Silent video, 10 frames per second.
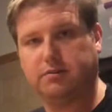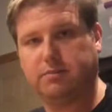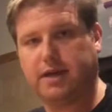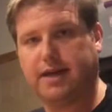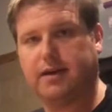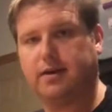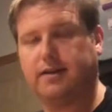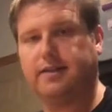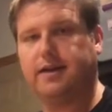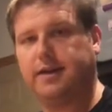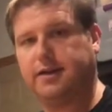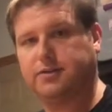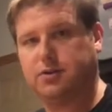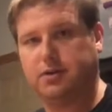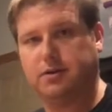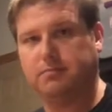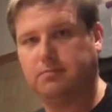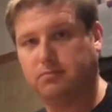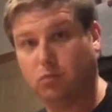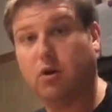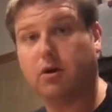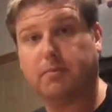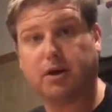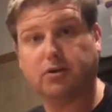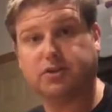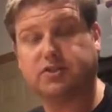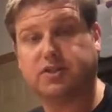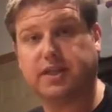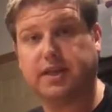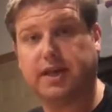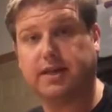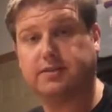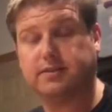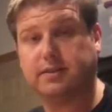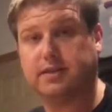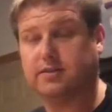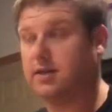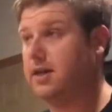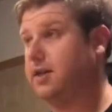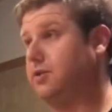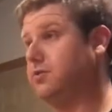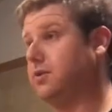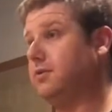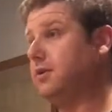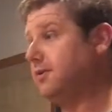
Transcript: the bladder and then an extra water bottle just in case I got to use a